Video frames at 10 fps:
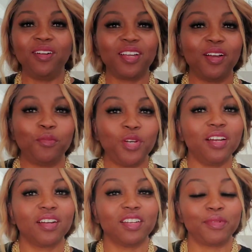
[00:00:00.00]

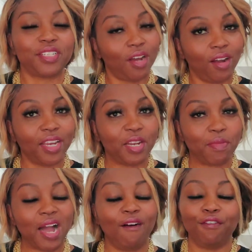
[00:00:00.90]
Welcome. We are going to be
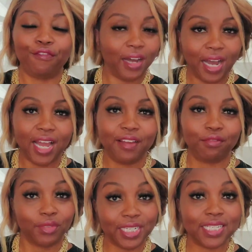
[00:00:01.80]
talking about
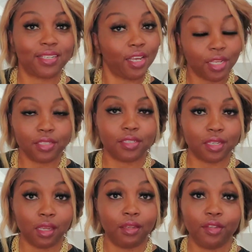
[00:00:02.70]
5
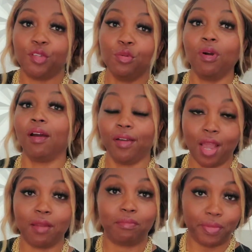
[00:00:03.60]
reasons you
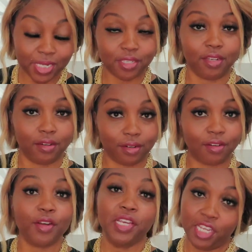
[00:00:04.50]
are not
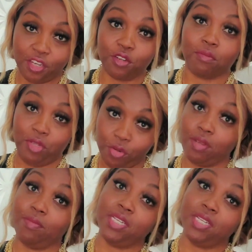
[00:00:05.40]
busier in your beauty